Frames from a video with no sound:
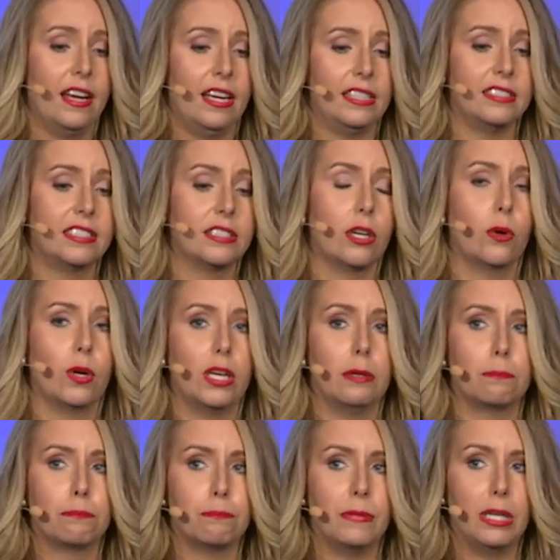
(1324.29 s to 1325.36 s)
And so
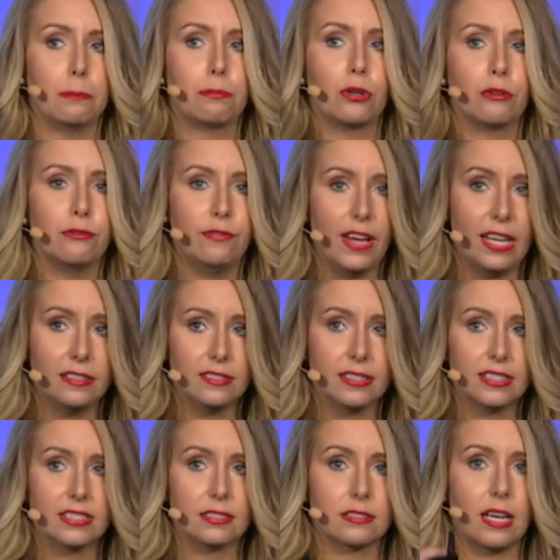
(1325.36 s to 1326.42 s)
it
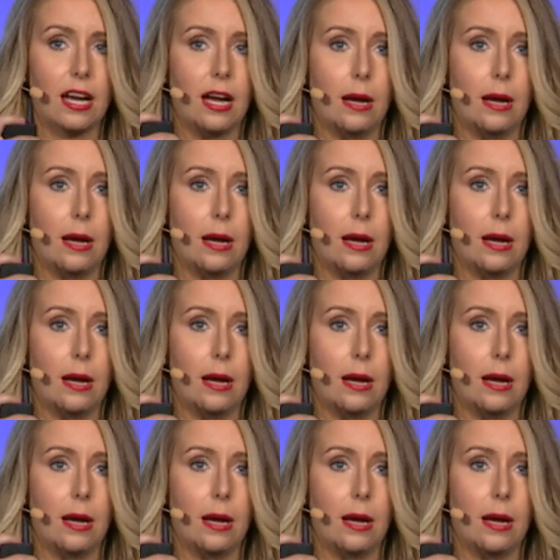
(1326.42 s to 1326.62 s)
prevents